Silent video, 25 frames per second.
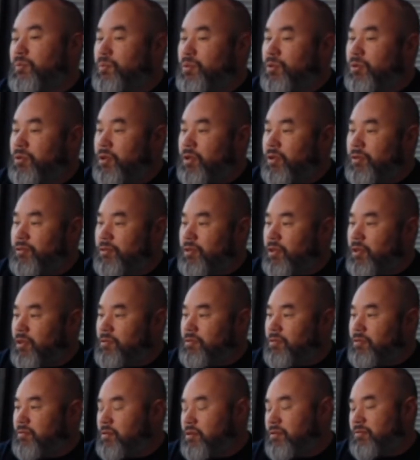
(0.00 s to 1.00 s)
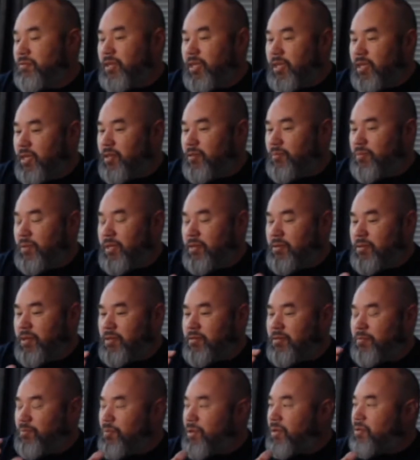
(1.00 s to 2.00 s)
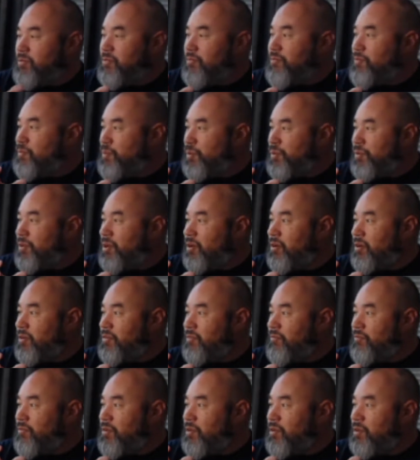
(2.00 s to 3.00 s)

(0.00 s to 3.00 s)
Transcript: it bulldog sauce since I was a kid because it has a picture of a bulldog on the front.